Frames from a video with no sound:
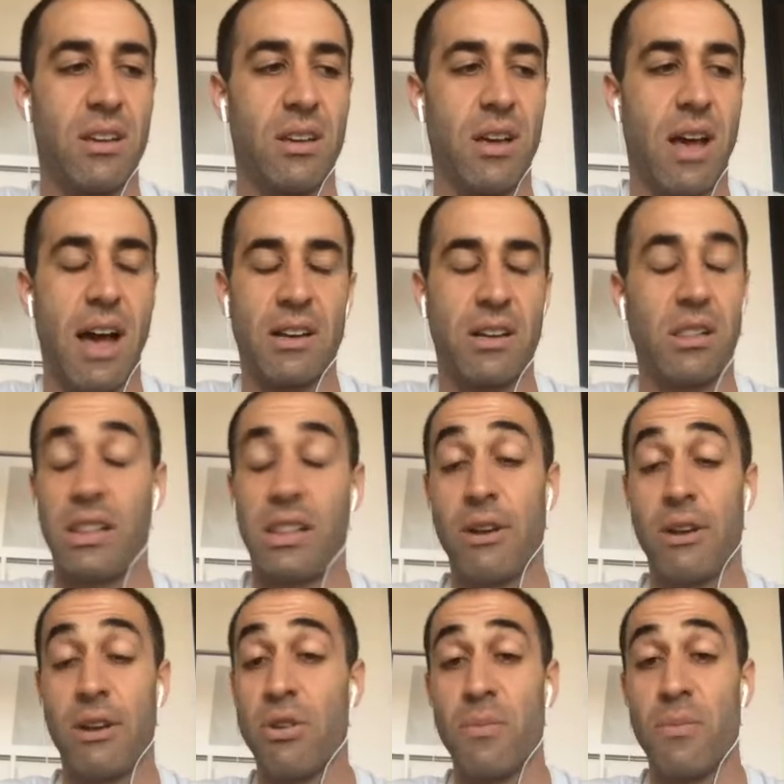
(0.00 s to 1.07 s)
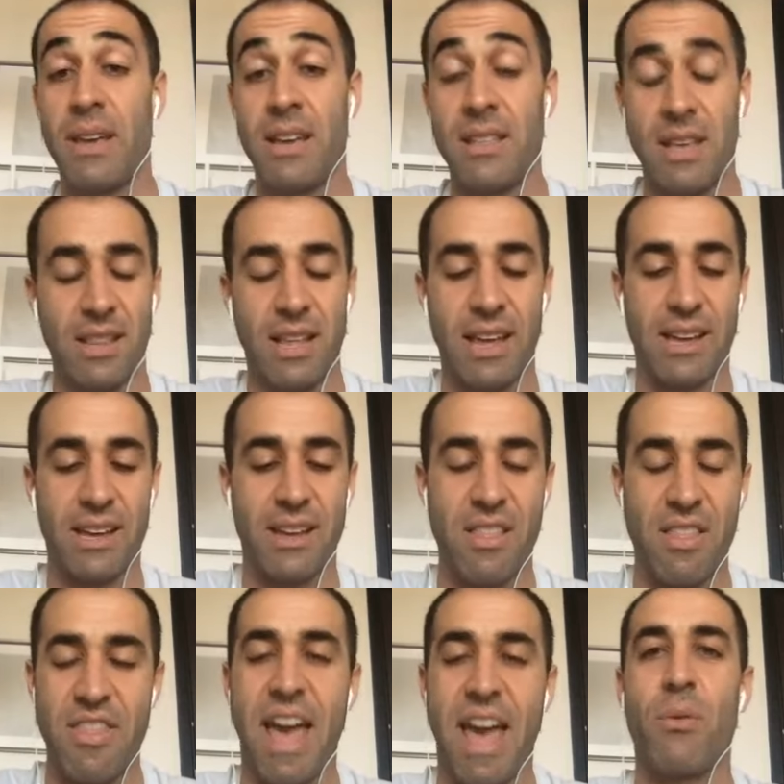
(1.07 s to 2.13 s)
clear to me that like
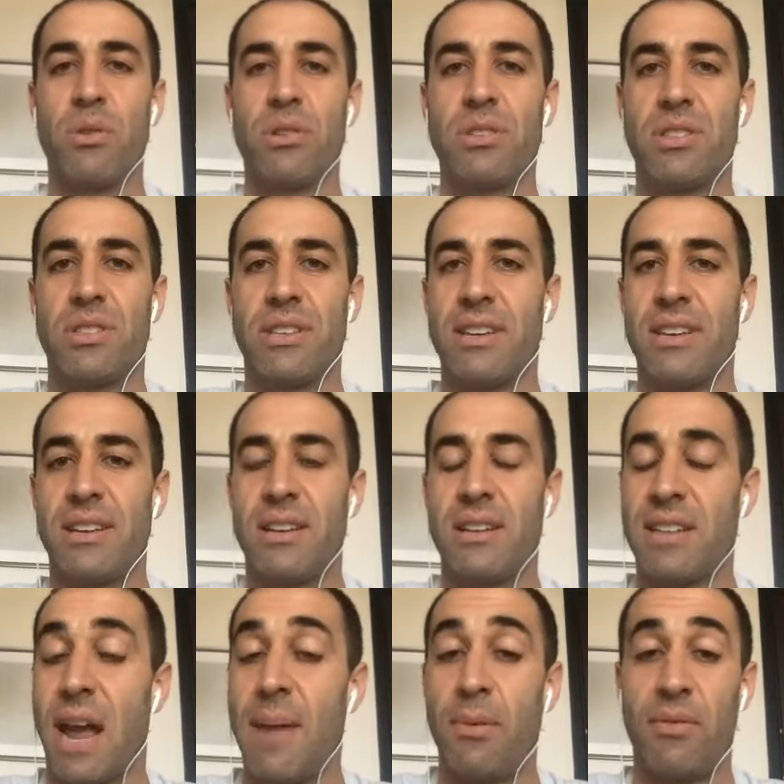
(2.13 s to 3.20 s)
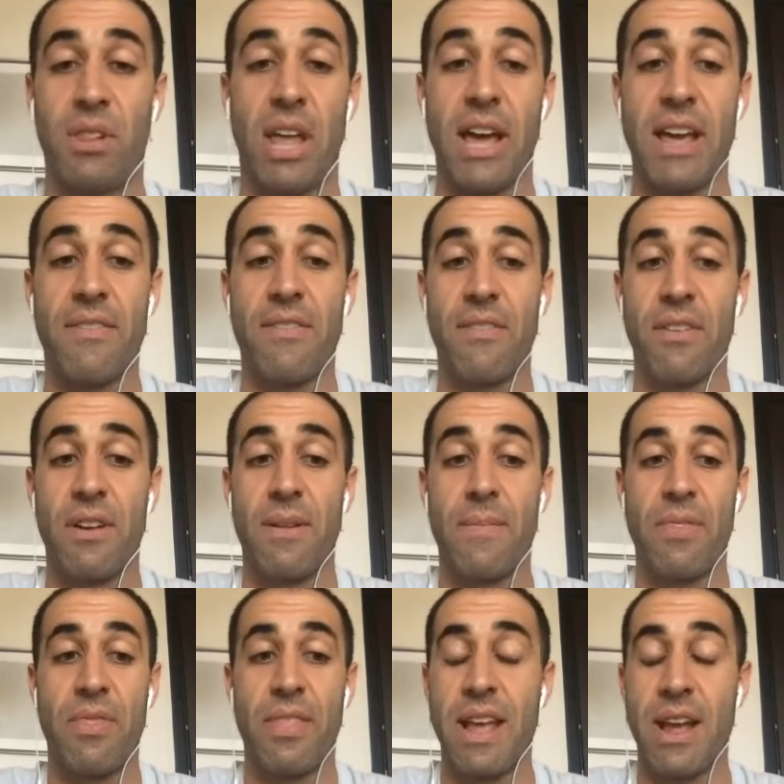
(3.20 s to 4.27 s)
that was the type of life
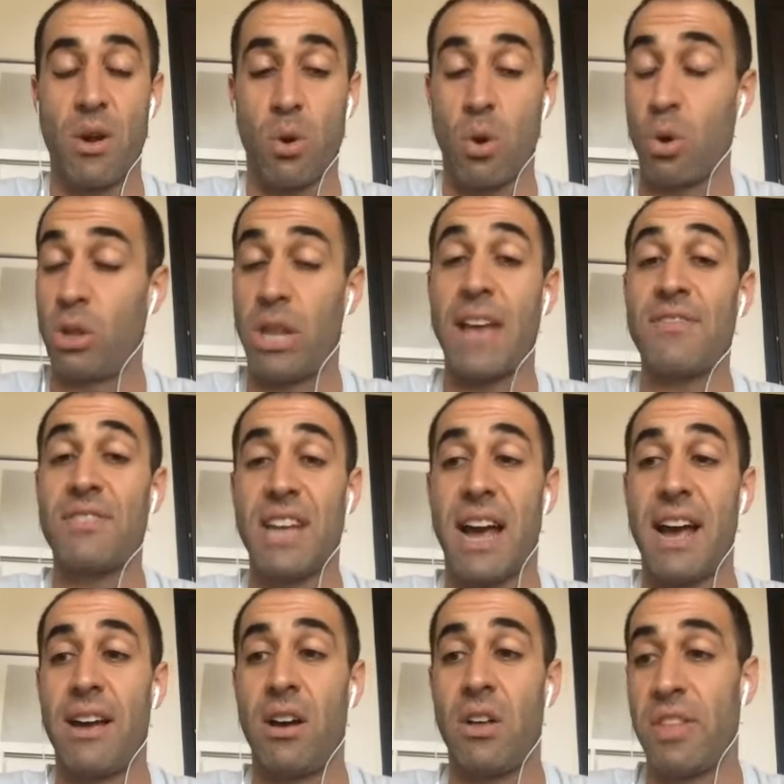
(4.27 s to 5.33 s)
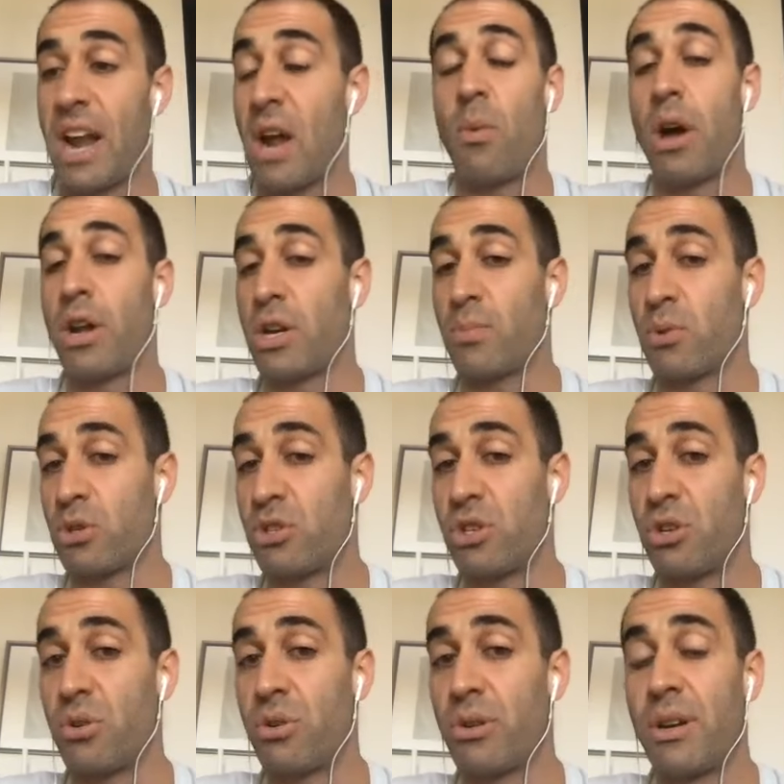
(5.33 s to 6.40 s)
or, or lifestyle that i wanted to
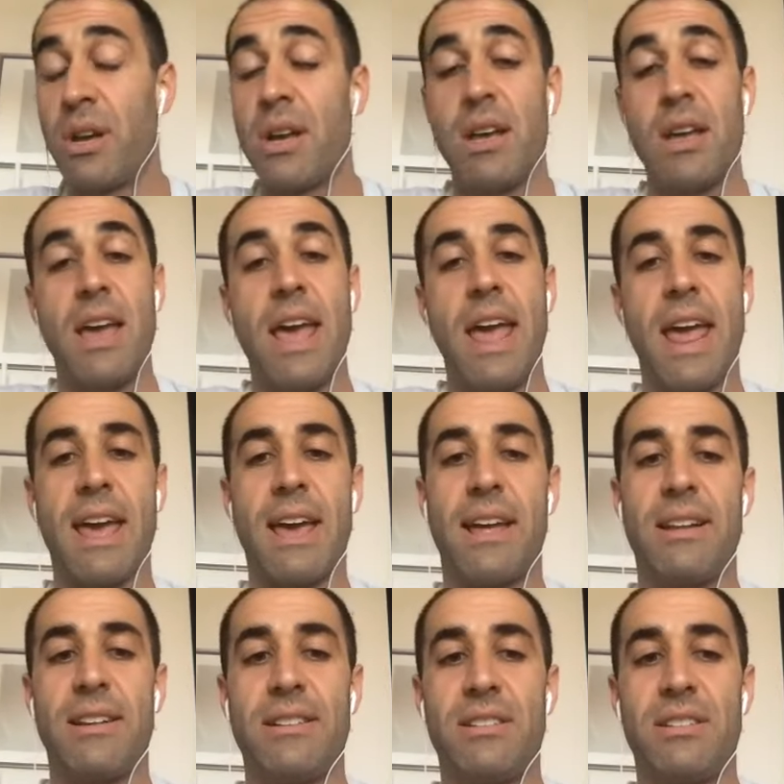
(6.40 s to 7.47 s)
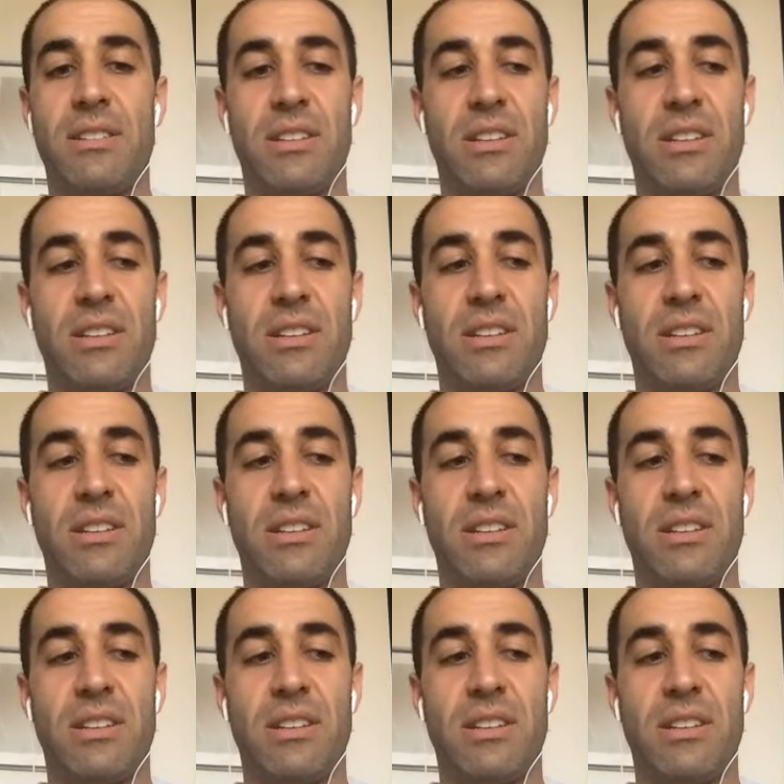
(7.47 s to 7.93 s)
pursue and uh,